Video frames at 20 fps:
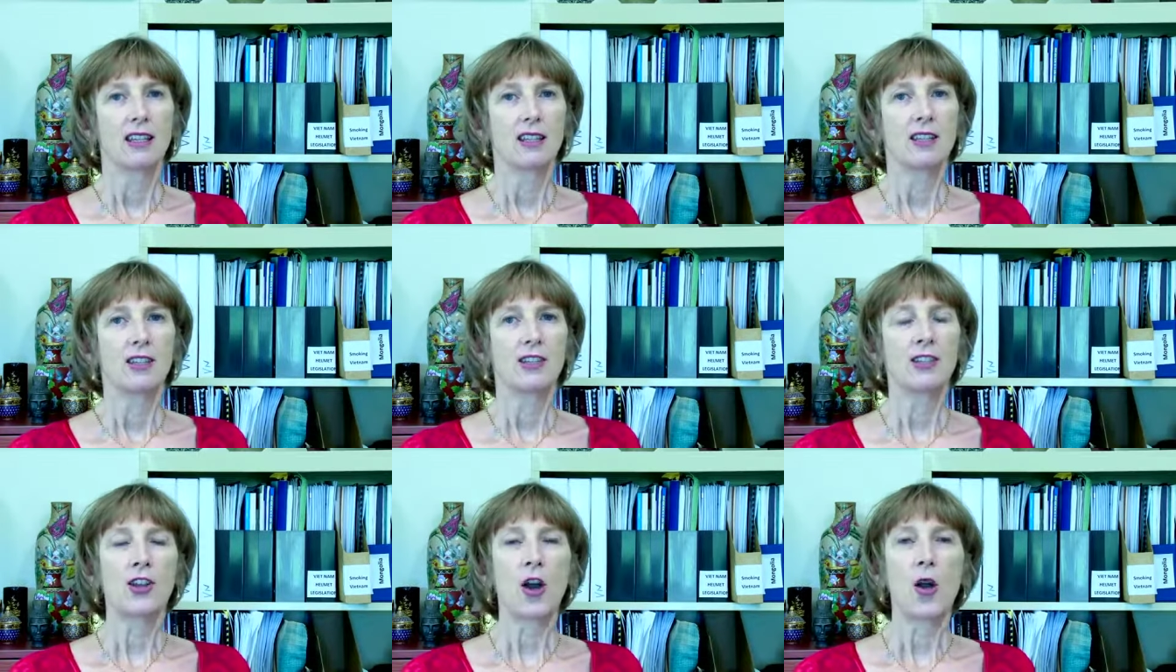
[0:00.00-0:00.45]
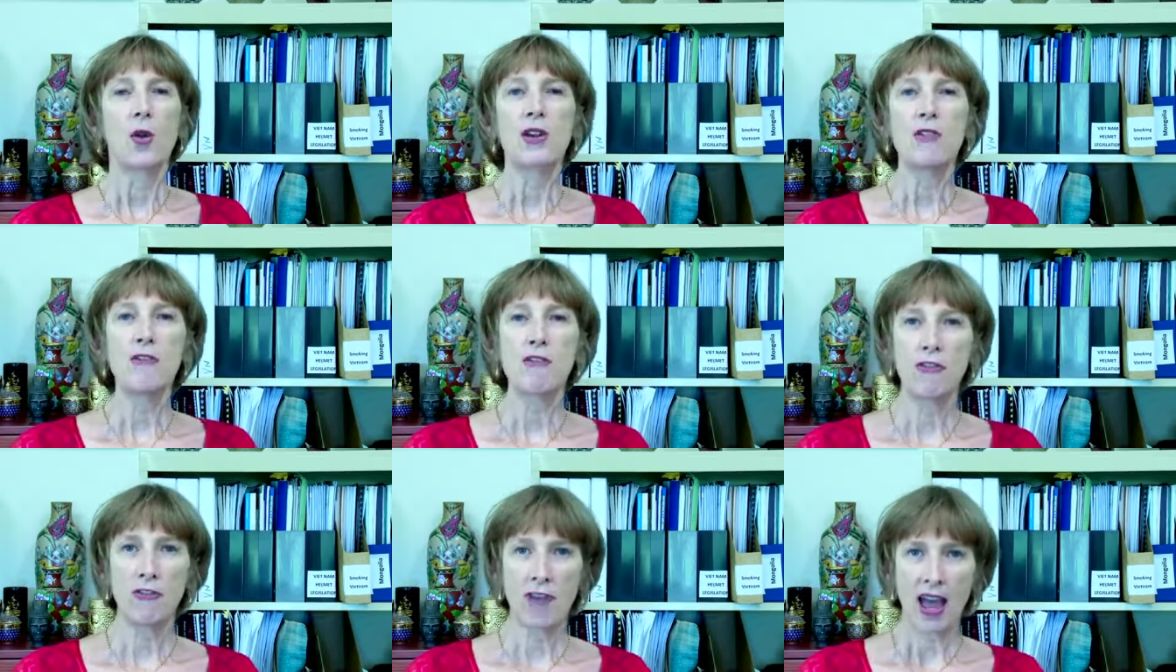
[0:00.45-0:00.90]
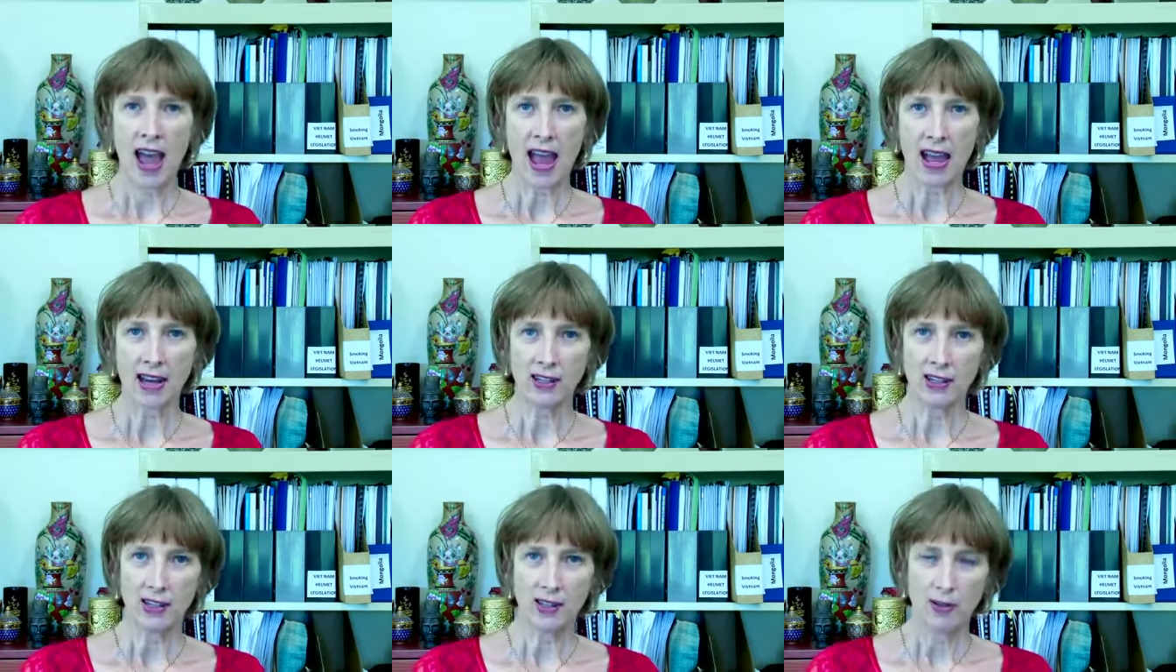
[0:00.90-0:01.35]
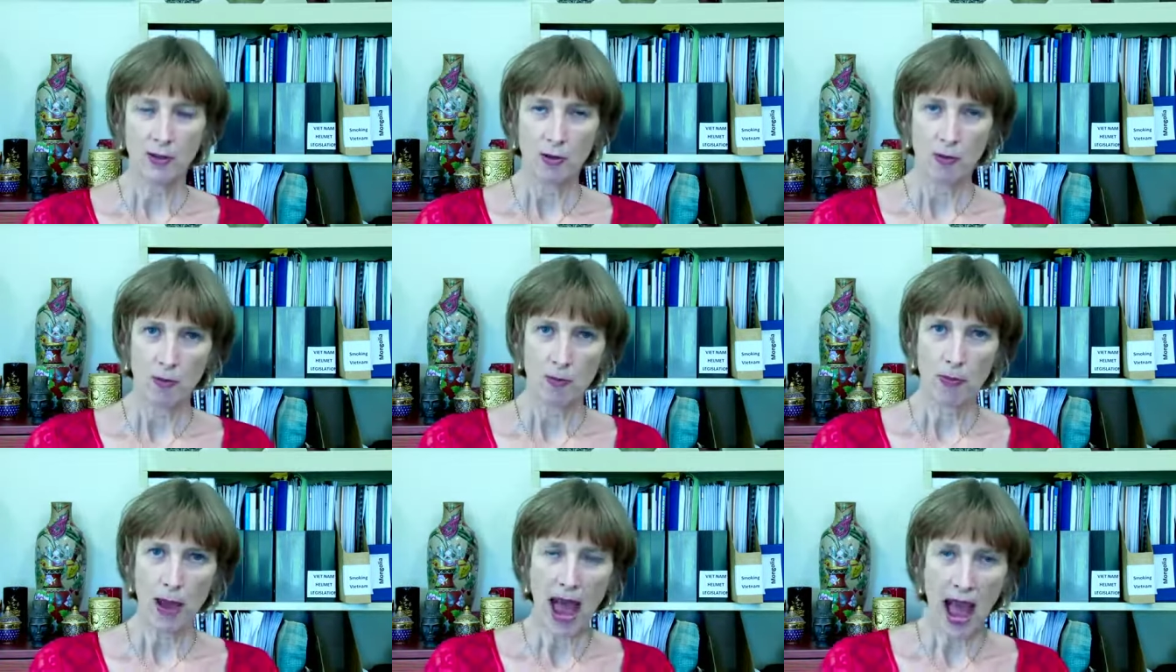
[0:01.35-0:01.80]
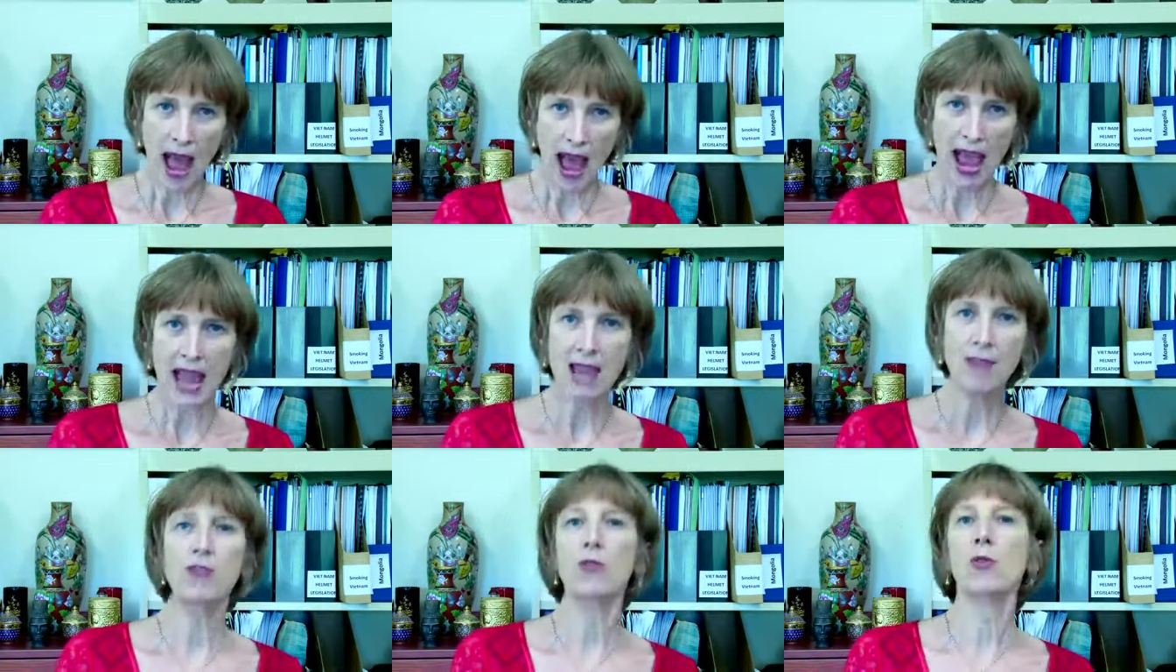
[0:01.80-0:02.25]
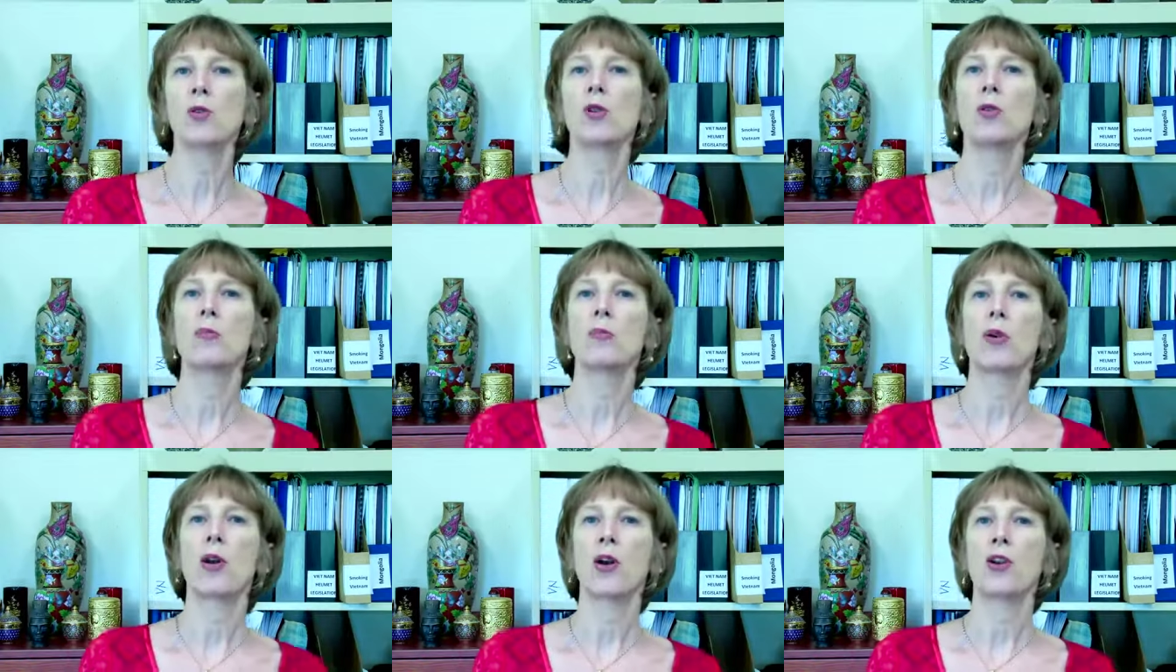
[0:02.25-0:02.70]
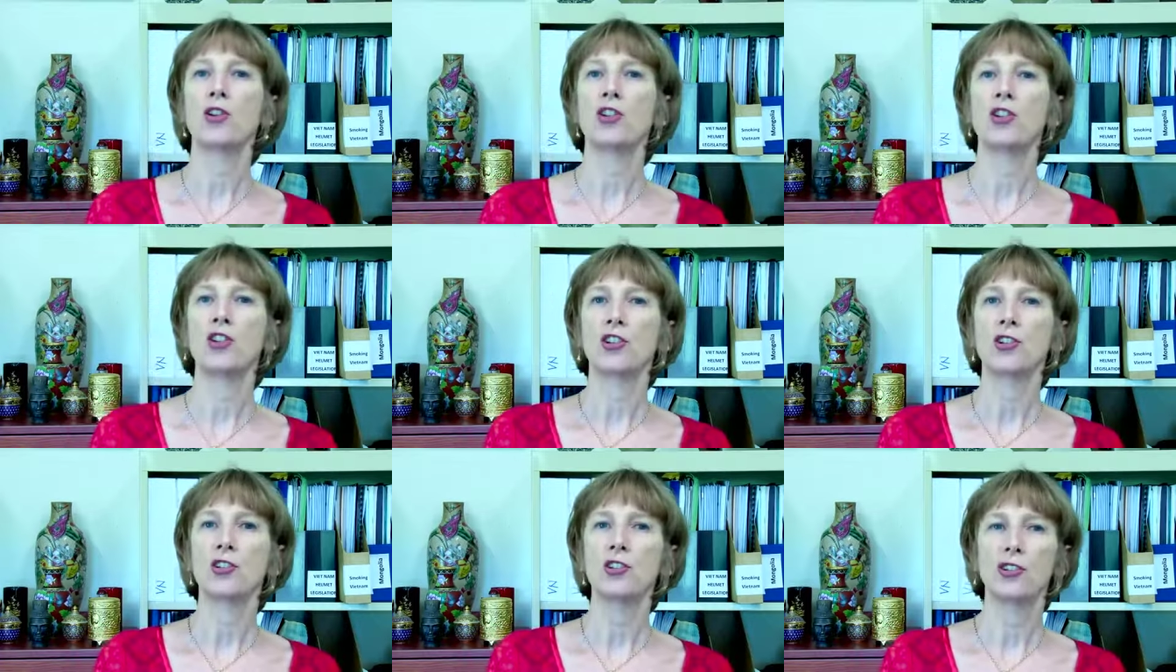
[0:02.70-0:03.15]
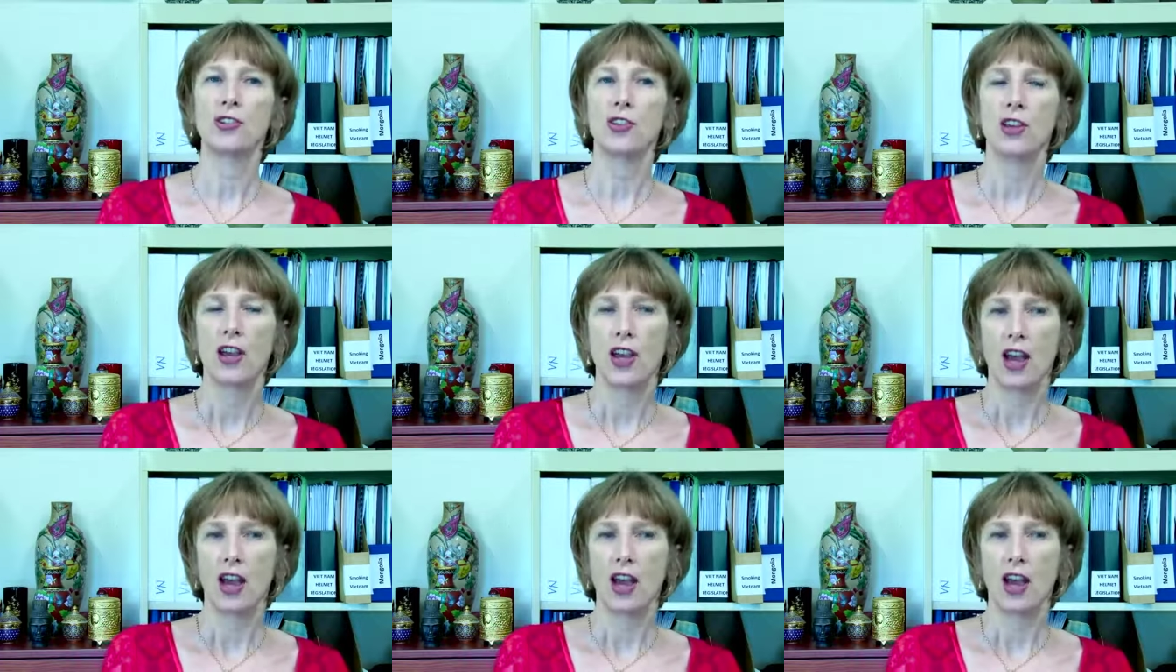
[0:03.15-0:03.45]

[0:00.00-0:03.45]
So in fact, behavioural approaches